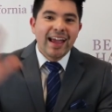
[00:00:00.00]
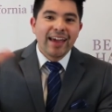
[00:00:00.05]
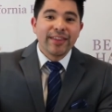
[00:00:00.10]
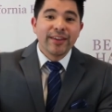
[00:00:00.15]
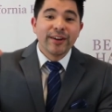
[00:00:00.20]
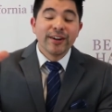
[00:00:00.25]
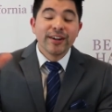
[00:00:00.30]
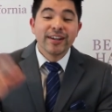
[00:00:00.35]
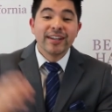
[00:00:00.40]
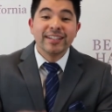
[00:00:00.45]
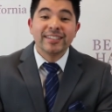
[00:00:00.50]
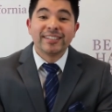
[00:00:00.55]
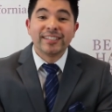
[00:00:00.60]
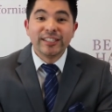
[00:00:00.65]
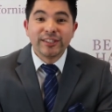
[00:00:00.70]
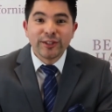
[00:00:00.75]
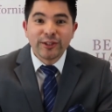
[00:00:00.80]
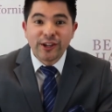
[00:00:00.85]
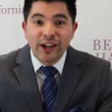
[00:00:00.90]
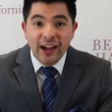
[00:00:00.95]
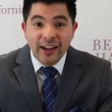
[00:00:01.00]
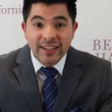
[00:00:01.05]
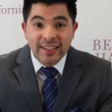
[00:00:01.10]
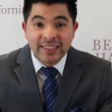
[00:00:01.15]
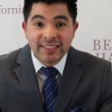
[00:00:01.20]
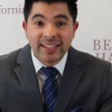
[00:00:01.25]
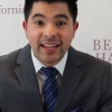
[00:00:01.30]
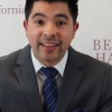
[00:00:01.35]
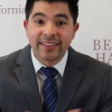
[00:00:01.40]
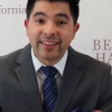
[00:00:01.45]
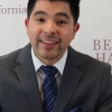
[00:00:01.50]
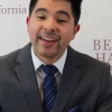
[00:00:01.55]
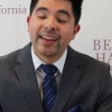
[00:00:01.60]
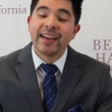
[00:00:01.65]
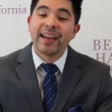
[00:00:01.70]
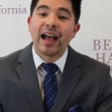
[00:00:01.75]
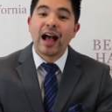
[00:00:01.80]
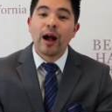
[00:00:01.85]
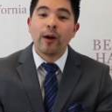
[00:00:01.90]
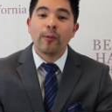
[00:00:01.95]
there, it's Cesar Yanez, and
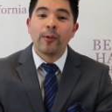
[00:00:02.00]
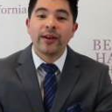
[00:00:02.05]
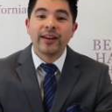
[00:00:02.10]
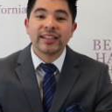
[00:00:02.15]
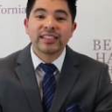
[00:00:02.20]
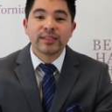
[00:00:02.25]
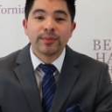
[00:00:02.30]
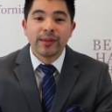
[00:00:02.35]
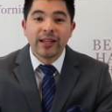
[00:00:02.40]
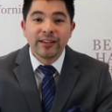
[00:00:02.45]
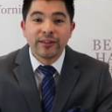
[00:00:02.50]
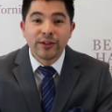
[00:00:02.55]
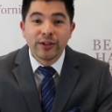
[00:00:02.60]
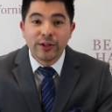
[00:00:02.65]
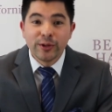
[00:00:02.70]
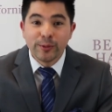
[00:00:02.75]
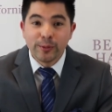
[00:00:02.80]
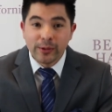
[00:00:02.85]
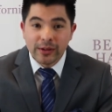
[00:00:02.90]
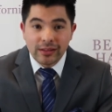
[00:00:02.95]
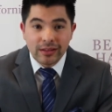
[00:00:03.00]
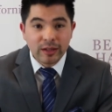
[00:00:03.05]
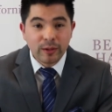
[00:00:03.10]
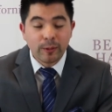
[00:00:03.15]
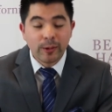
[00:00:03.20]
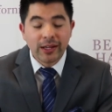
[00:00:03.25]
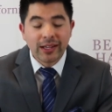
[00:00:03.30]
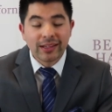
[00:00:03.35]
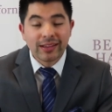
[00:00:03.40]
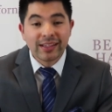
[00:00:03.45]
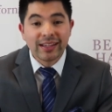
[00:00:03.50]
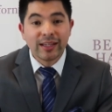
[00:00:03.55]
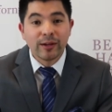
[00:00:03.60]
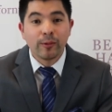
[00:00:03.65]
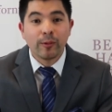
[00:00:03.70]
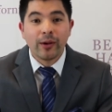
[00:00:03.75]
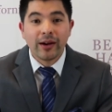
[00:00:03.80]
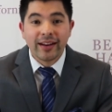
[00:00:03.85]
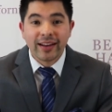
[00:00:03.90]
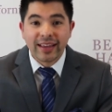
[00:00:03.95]
today I want to explain to you really quickly
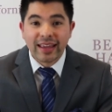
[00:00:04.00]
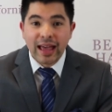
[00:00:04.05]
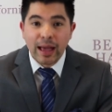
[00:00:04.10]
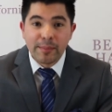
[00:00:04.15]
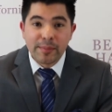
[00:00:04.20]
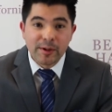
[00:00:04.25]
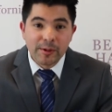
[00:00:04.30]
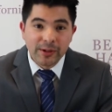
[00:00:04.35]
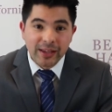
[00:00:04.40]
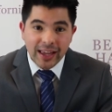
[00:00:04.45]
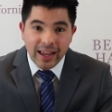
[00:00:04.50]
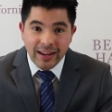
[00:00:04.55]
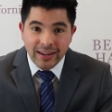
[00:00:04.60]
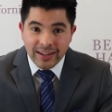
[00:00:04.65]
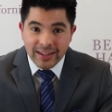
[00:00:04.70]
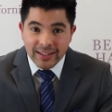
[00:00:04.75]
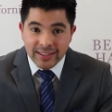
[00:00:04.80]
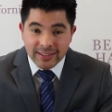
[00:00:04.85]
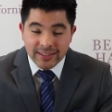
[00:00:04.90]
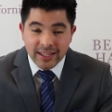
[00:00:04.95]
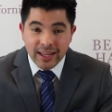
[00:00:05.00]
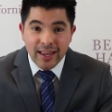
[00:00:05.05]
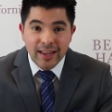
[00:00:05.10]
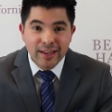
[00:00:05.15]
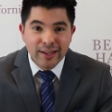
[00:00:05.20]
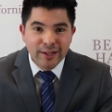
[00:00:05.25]
what a capital gain is.